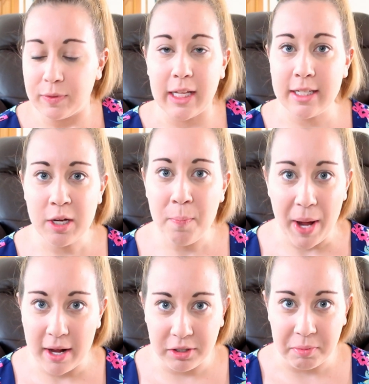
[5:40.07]
That still
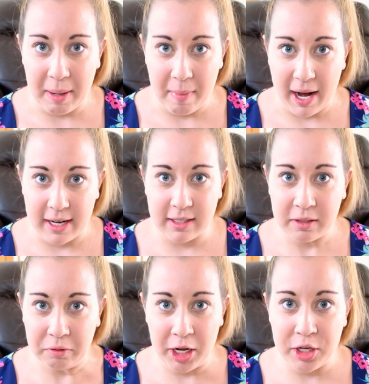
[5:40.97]
boggles my
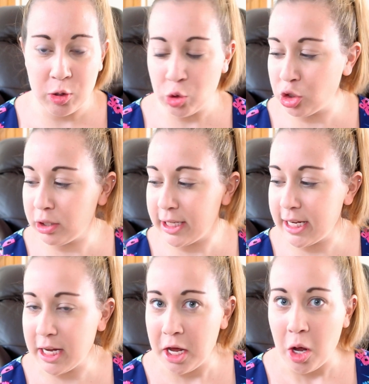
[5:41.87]
mind. Like
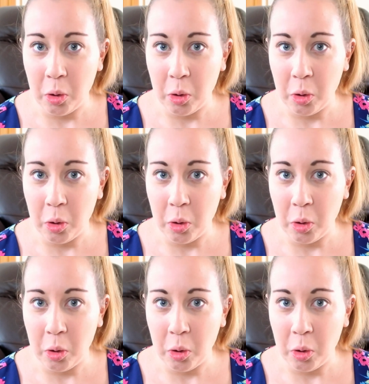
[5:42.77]
usually,